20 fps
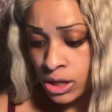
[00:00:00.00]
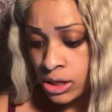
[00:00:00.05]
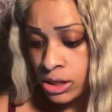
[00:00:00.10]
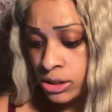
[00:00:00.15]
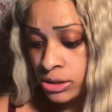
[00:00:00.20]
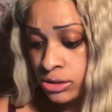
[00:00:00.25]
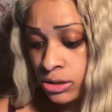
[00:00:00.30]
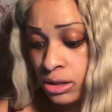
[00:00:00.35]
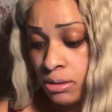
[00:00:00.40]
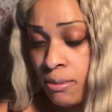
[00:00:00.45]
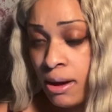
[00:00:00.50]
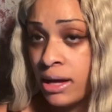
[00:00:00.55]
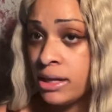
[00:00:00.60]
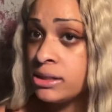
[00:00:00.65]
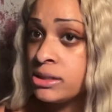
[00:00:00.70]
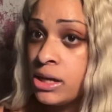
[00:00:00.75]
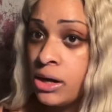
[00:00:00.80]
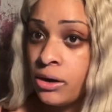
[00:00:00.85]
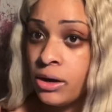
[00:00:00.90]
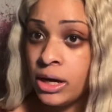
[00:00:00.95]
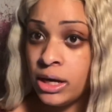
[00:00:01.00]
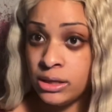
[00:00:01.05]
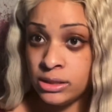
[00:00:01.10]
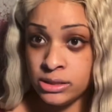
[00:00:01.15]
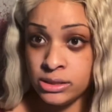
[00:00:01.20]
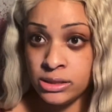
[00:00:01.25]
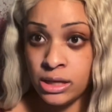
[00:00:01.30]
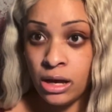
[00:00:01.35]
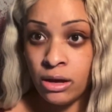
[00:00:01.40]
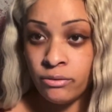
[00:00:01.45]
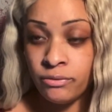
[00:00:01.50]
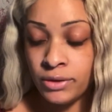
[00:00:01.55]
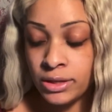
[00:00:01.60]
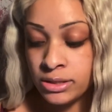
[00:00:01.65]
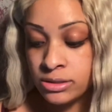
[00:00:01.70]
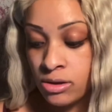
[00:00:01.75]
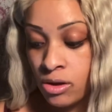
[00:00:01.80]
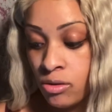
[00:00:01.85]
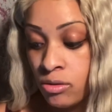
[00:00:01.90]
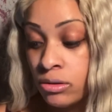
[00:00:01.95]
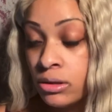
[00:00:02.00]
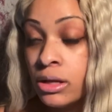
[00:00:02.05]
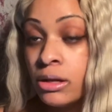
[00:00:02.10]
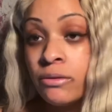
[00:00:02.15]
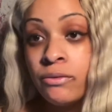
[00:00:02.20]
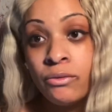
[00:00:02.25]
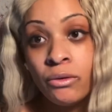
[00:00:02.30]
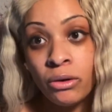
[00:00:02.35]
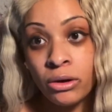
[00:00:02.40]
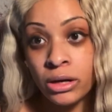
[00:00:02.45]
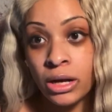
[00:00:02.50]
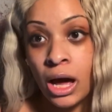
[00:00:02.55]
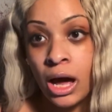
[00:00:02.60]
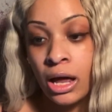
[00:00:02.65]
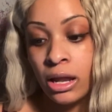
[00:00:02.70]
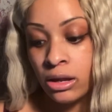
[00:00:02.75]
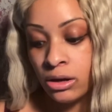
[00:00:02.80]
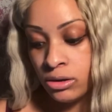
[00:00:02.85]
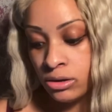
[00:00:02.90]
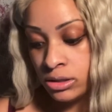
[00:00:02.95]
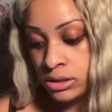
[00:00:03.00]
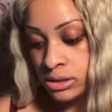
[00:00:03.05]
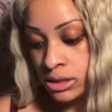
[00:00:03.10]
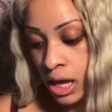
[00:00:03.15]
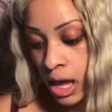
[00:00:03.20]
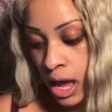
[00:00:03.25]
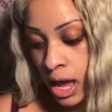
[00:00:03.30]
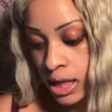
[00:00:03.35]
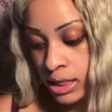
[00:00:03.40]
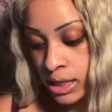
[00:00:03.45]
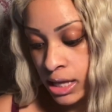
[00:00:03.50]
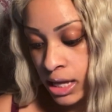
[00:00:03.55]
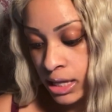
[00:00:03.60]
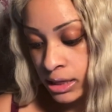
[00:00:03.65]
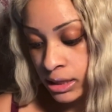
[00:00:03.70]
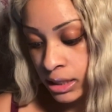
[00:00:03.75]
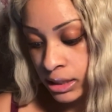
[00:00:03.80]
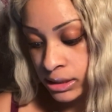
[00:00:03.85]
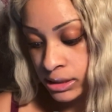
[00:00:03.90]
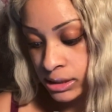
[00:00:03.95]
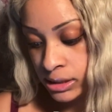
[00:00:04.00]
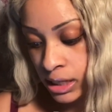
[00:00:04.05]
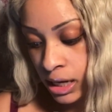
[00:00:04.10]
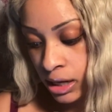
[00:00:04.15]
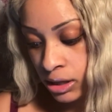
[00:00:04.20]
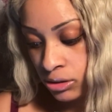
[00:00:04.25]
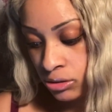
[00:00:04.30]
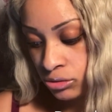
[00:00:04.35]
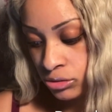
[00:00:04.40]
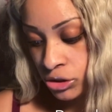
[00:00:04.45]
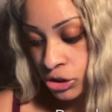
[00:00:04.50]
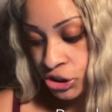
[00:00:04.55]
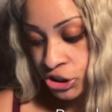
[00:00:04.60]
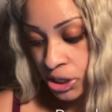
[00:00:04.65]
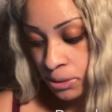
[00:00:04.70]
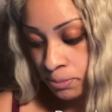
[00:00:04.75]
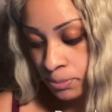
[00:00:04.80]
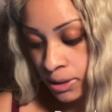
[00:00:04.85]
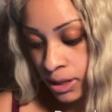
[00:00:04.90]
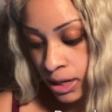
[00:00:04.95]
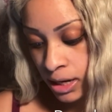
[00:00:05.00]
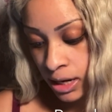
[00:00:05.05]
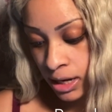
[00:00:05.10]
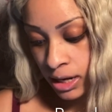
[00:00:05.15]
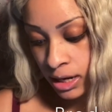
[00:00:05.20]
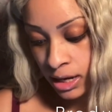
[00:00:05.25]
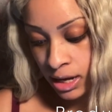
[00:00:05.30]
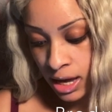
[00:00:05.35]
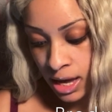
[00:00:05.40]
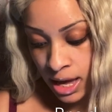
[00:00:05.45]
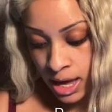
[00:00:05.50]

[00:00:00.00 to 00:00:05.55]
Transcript: So the mascara itself is only $4 and then the standard shipping